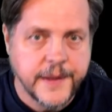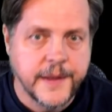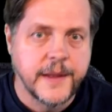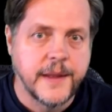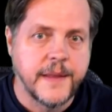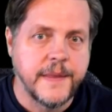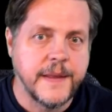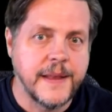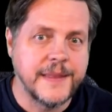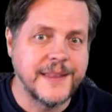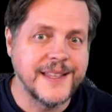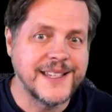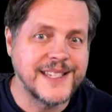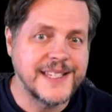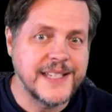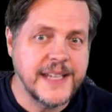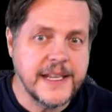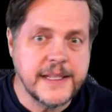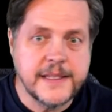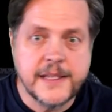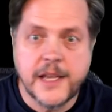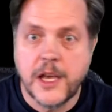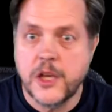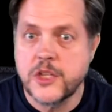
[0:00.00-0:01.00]
that the
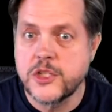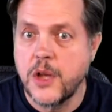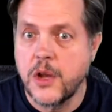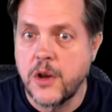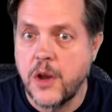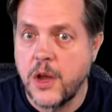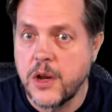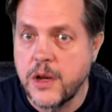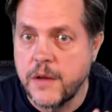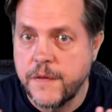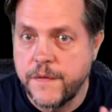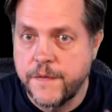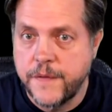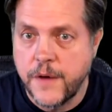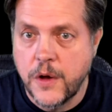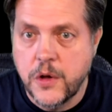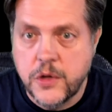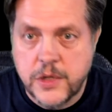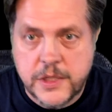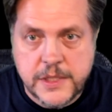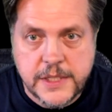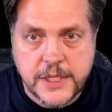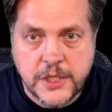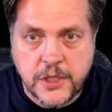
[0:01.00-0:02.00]
CTO is no longer
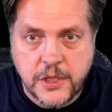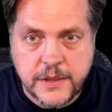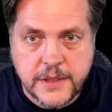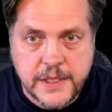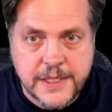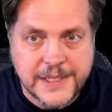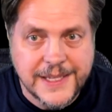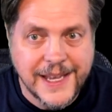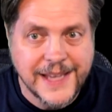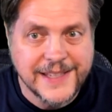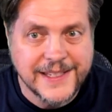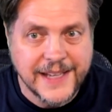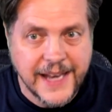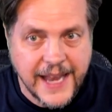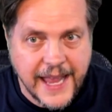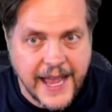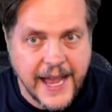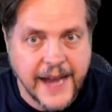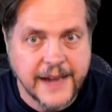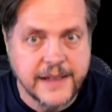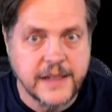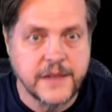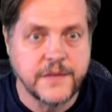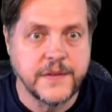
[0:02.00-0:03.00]
focusing on this as an
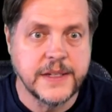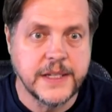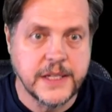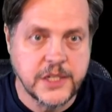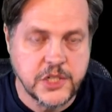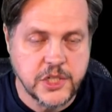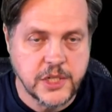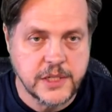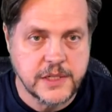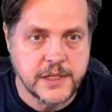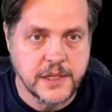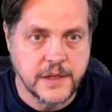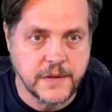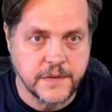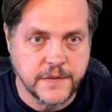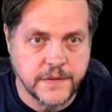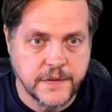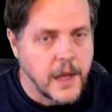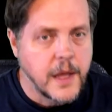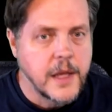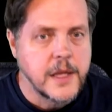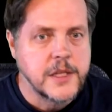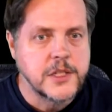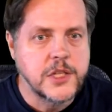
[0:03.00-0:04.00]
active
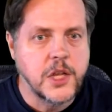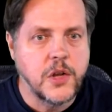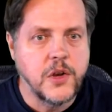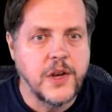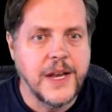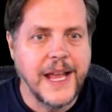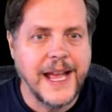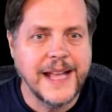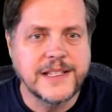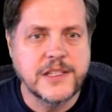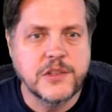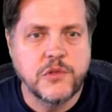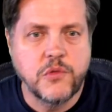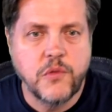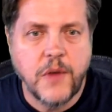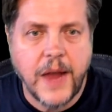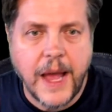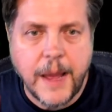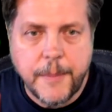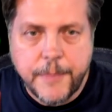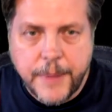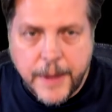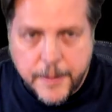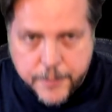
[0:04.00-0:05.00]
initiative. So let's
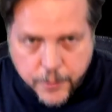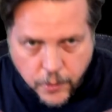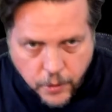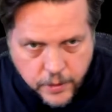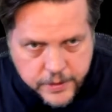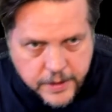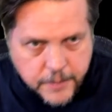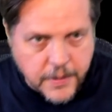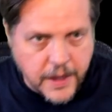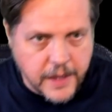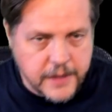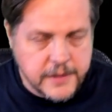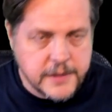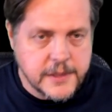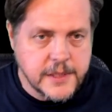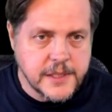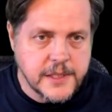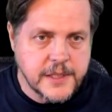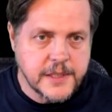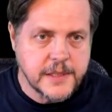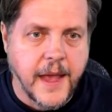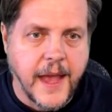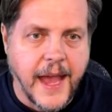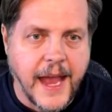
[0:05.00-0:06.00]
wrap up all the
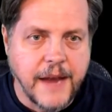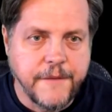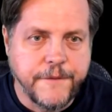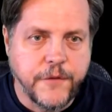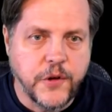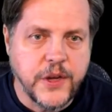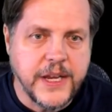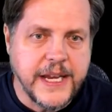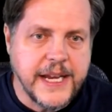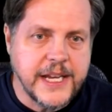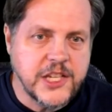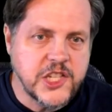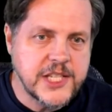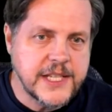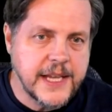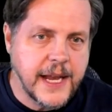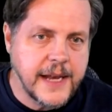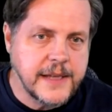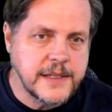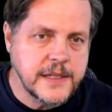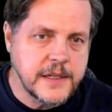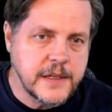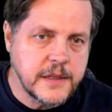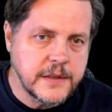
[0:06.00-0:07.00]
months. And for each
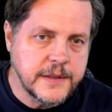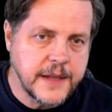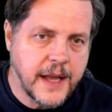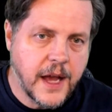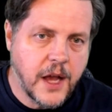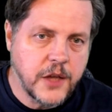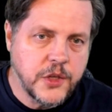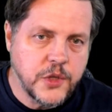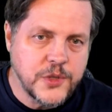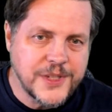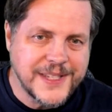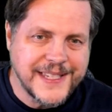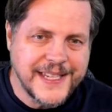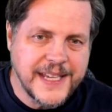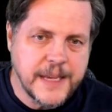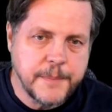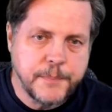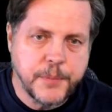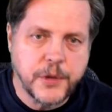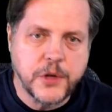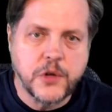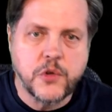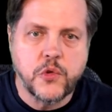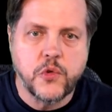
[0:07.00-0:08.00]
Sentinel now, you see a
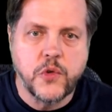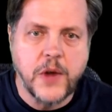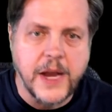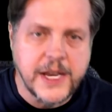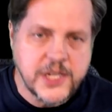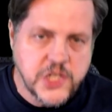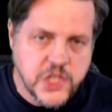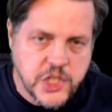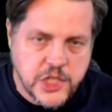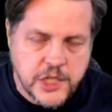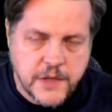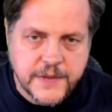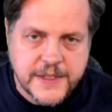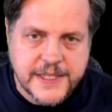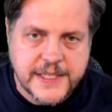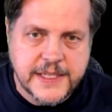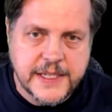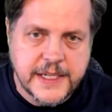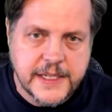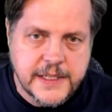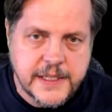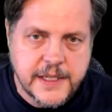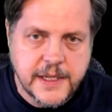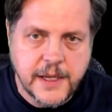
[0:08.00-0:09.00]
progression of the
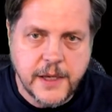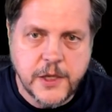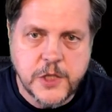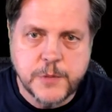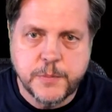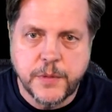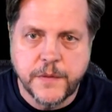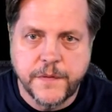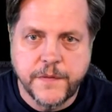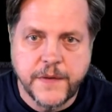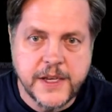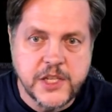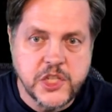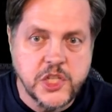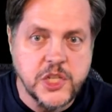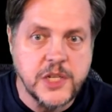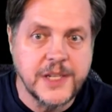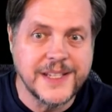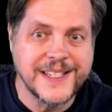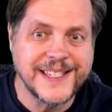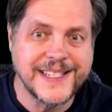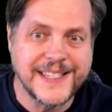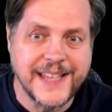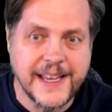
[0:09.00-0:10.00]
CTO's
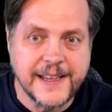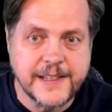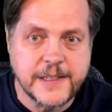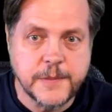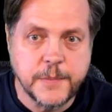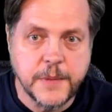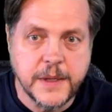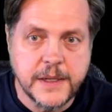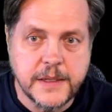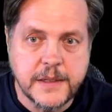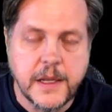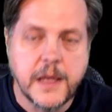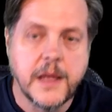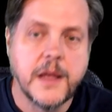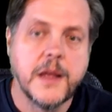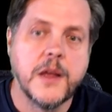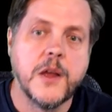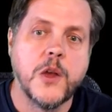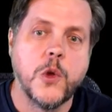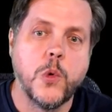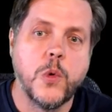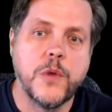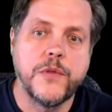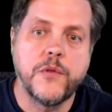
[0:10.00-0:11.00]
professional assessment
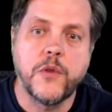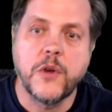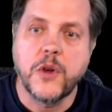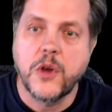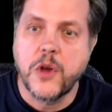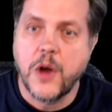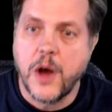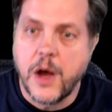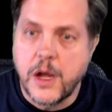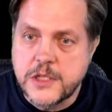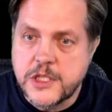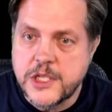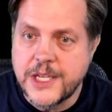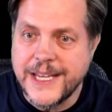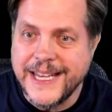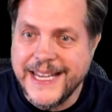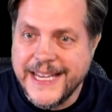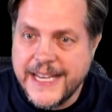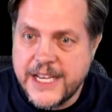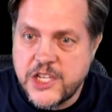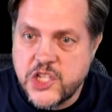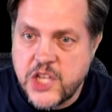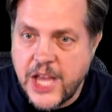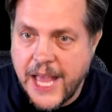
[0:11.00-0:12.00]
with regards to
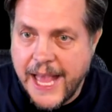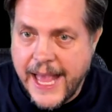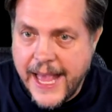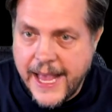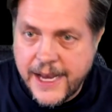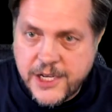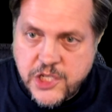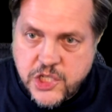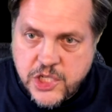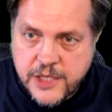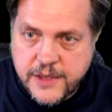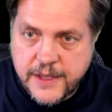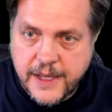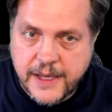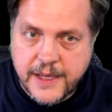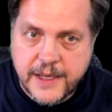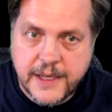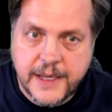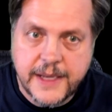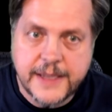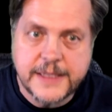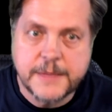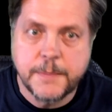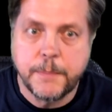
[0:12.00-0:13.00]
each action that
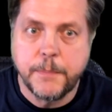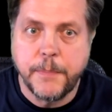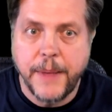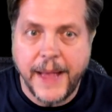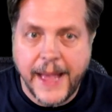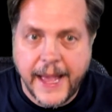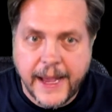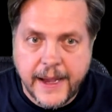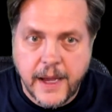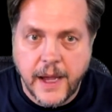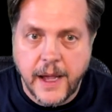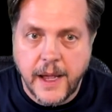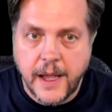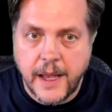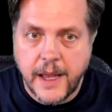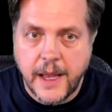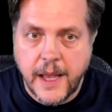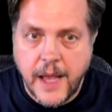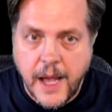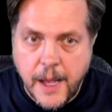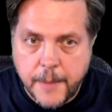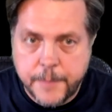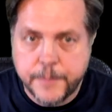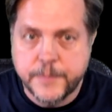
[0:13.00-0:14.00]
links back
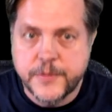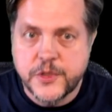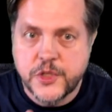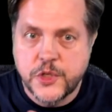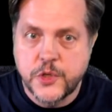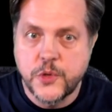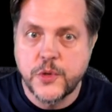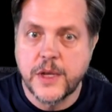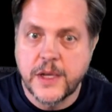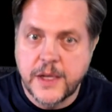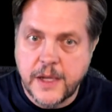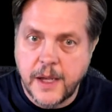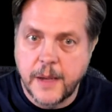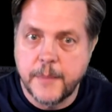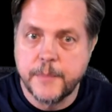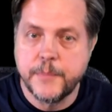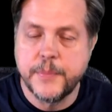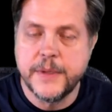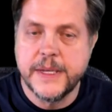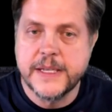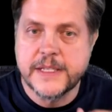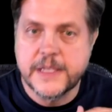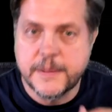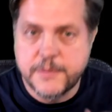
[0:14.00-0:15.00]
up to the
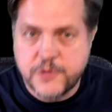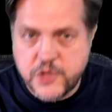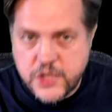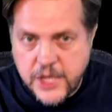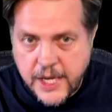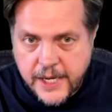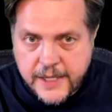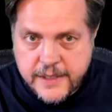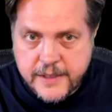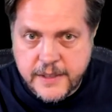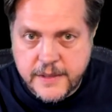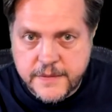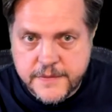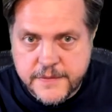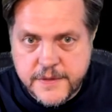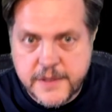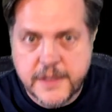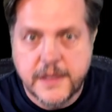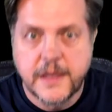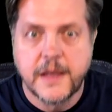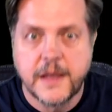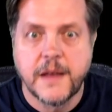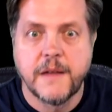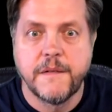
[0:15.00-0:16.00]
company's
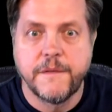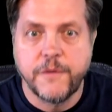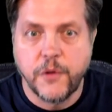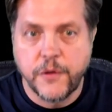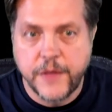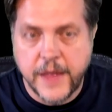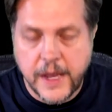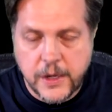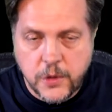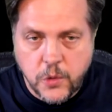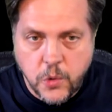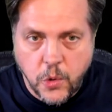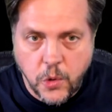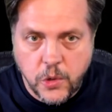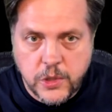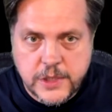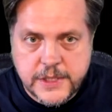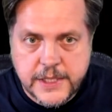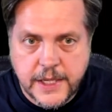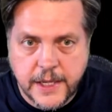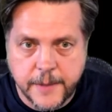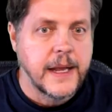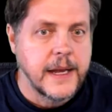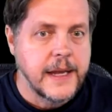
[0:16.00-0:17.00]
objectives for that
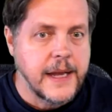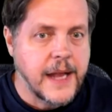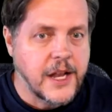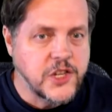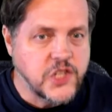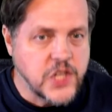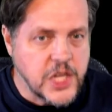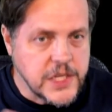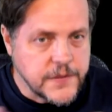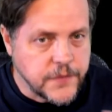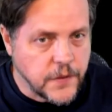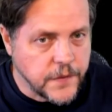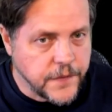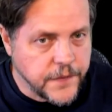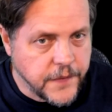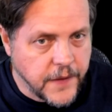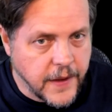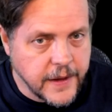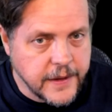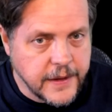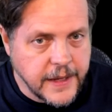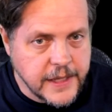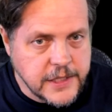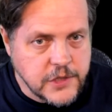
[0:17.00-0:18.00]
quarter. Now, just for
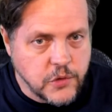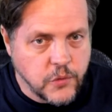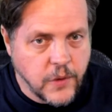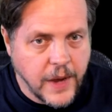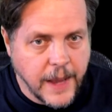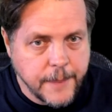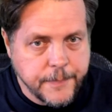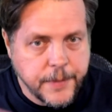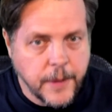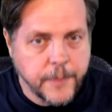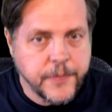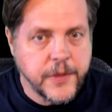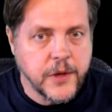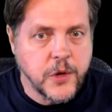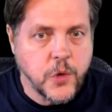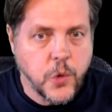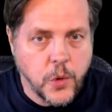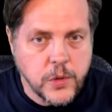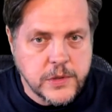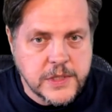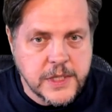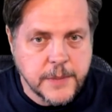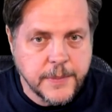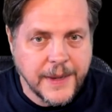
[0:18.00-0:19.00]
fun, let's wrap up the
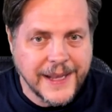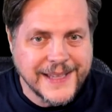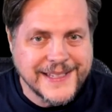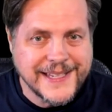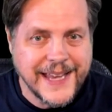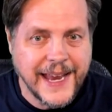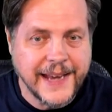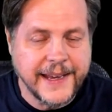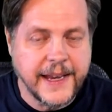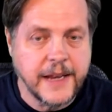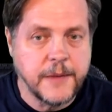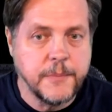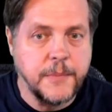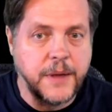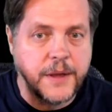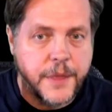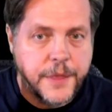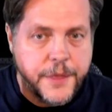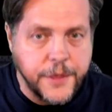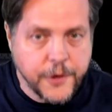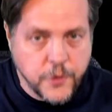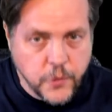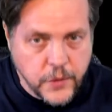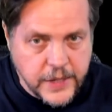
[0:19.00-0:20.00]
quarter by taking
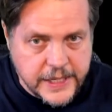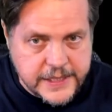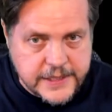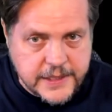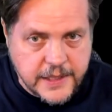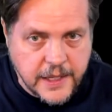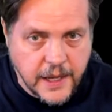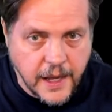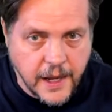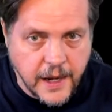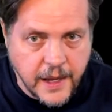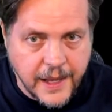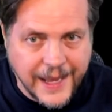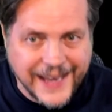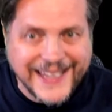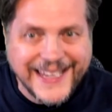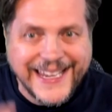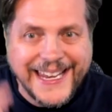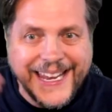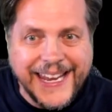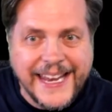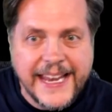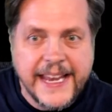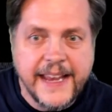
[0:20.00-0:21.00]
month 3's color
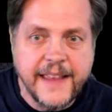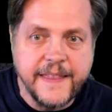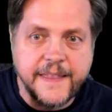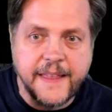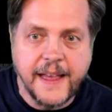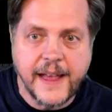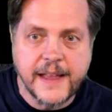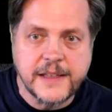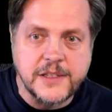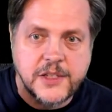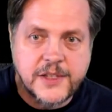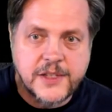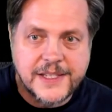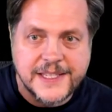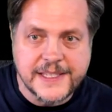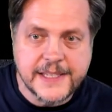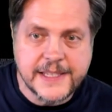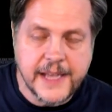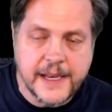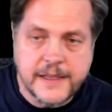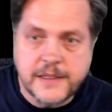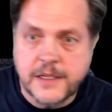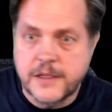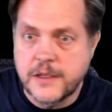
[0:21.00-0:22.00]
and keying that to the
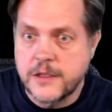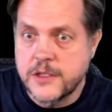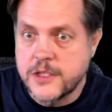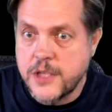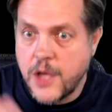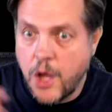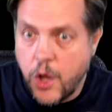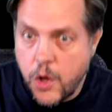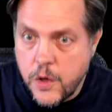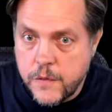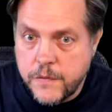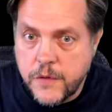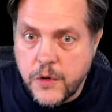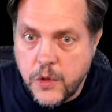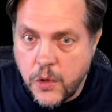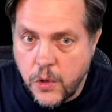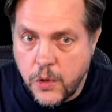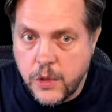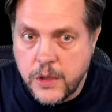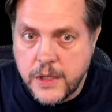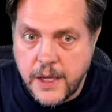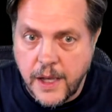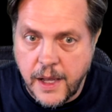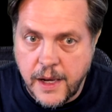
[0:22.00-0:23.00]
Sentinel's
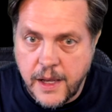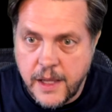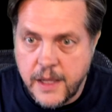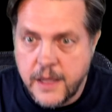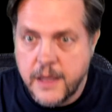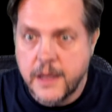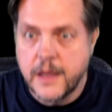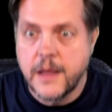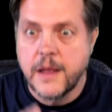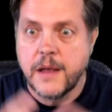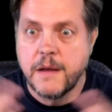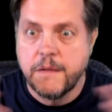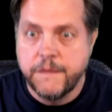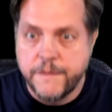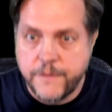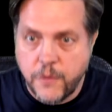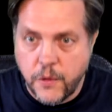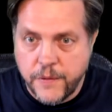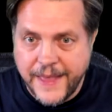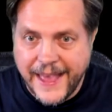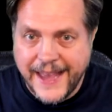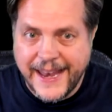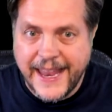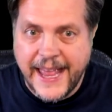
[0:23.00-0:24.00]
overall color
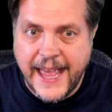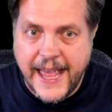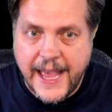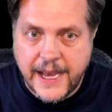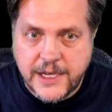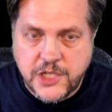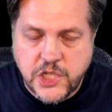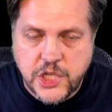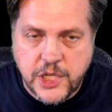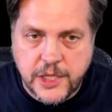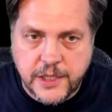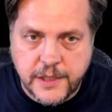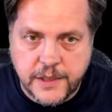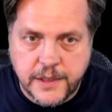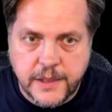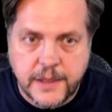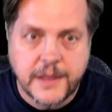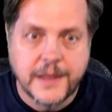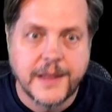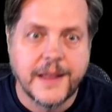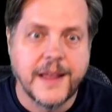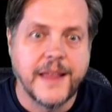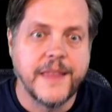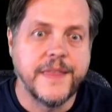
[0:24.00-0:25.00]
for that action.
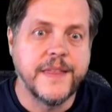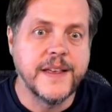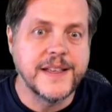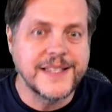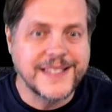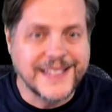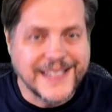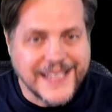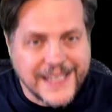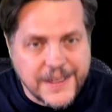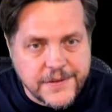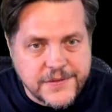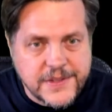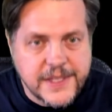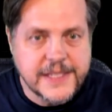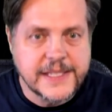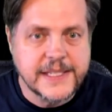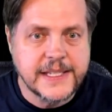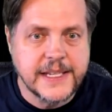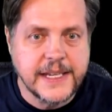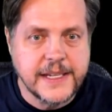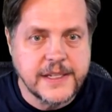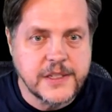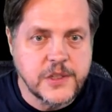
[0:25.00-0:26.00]
This gives the
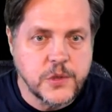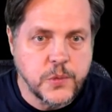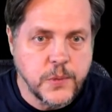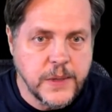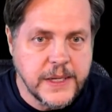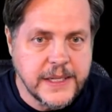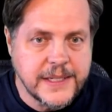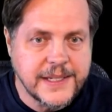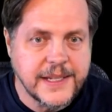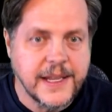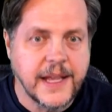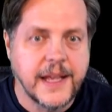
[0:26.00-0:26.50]
C-suite